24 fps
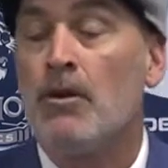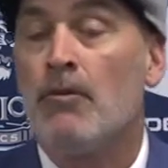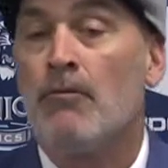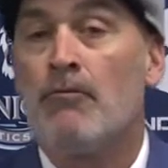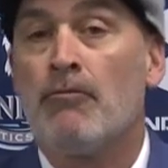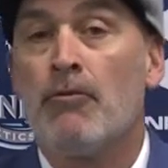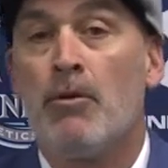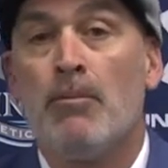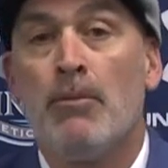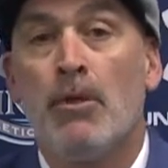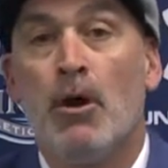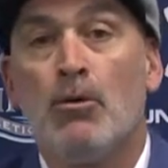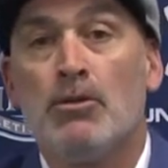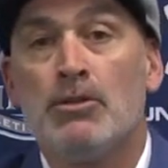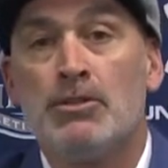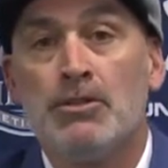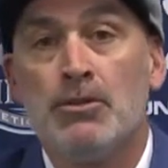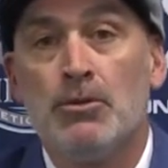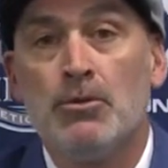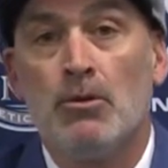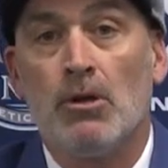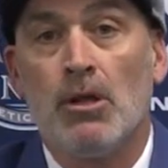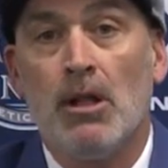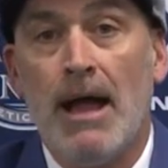from those
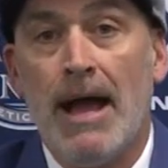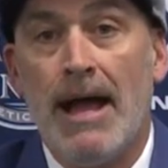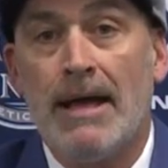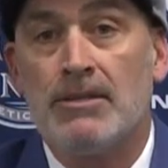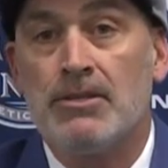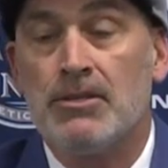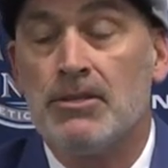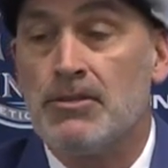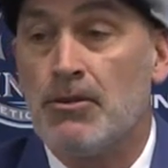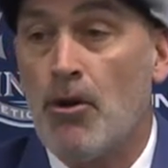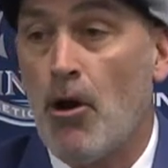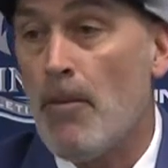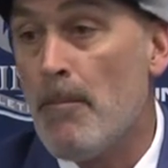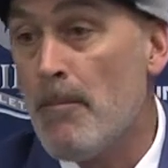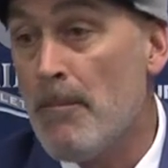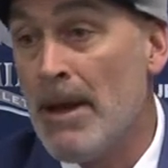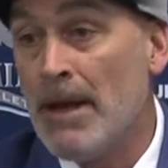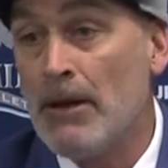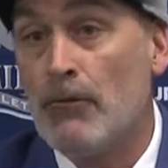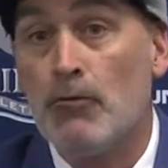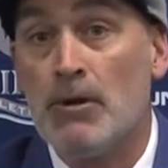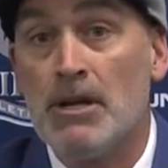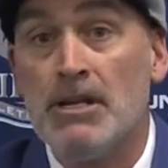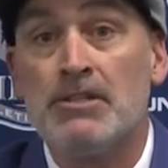two classes are a
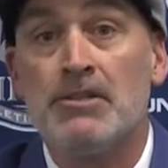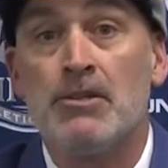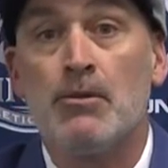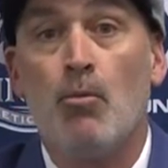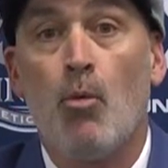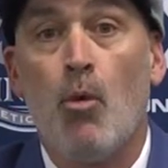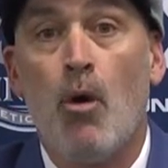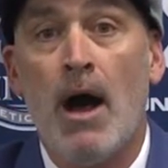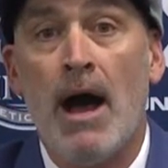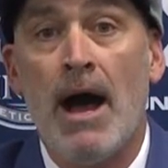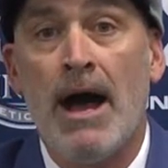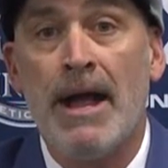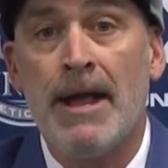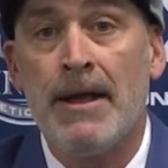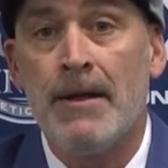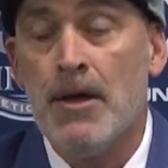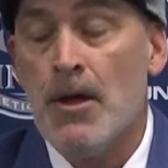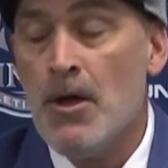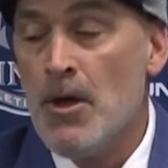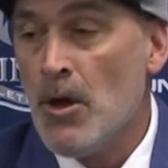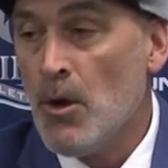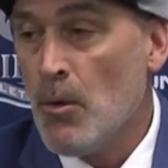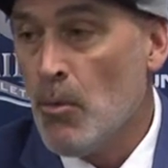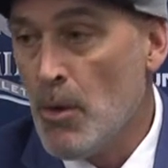big reason why
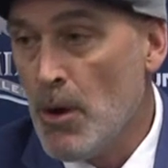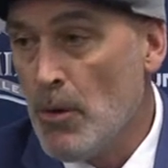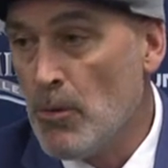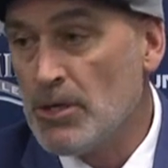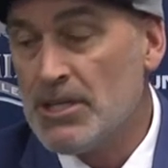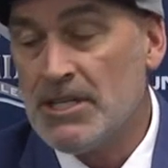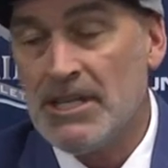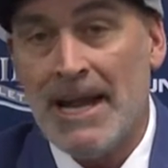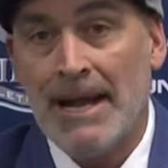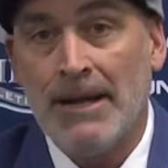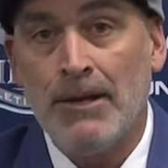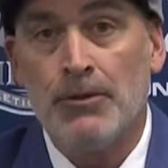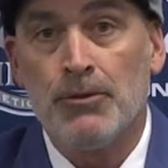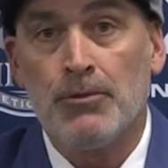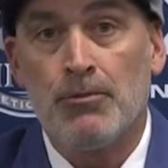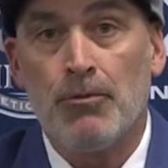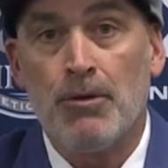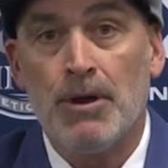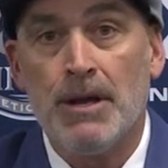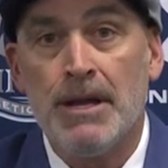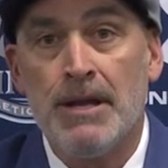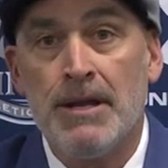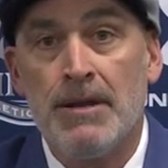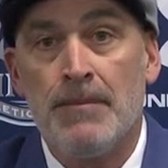we were 10 and
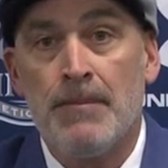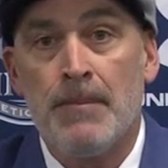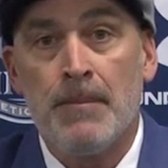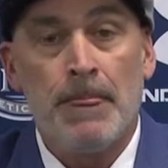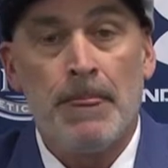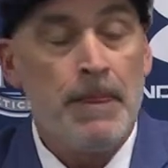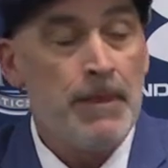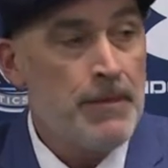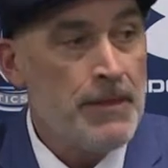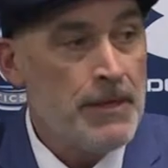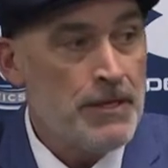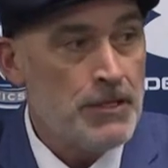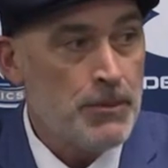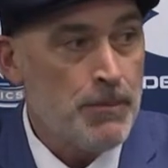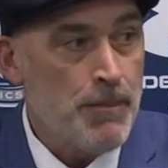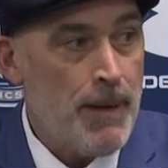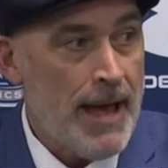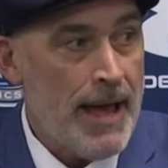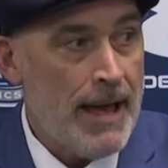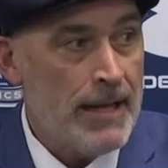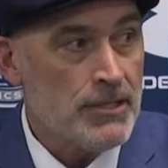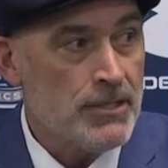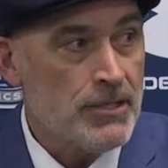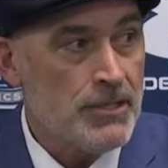3 this
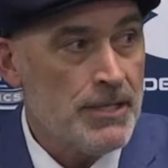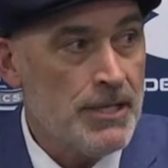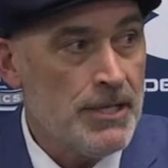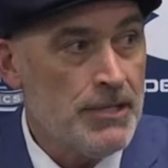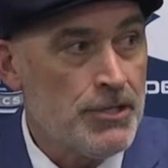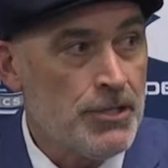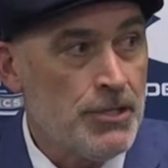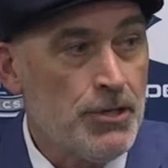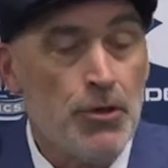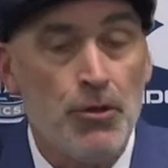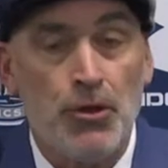past season.